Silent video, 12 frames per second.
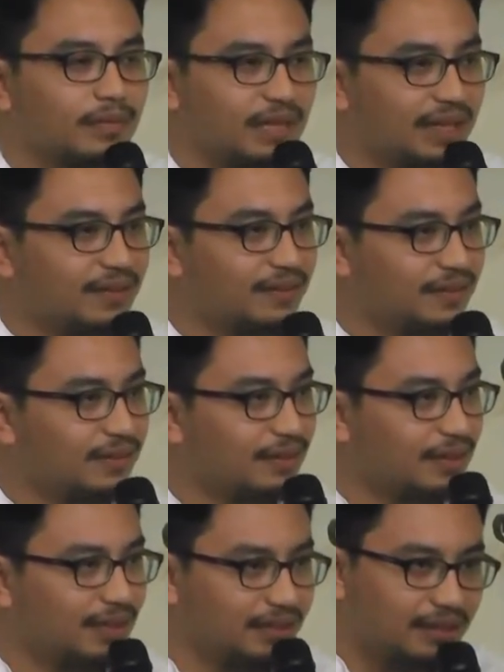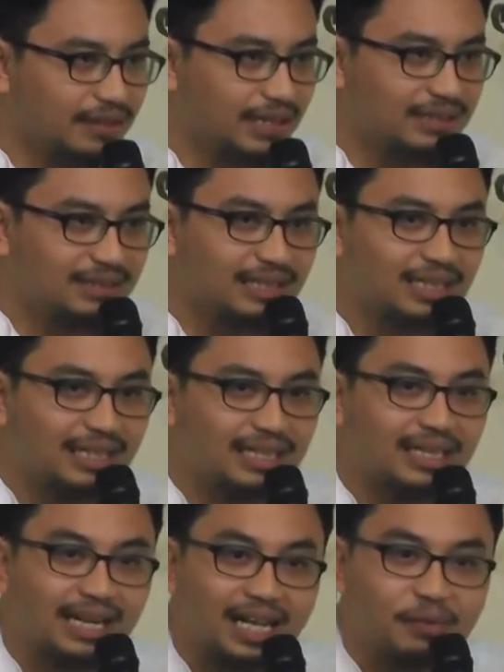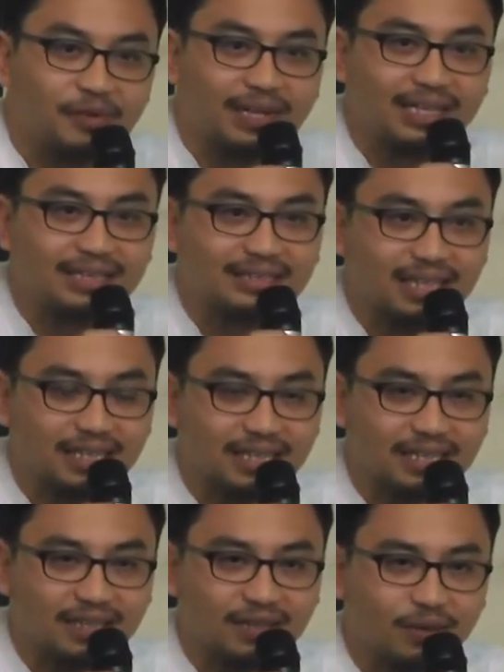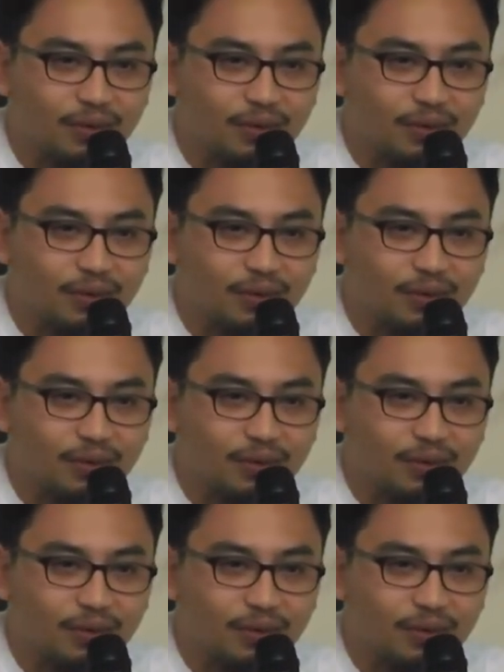That's still in the realm of understanding.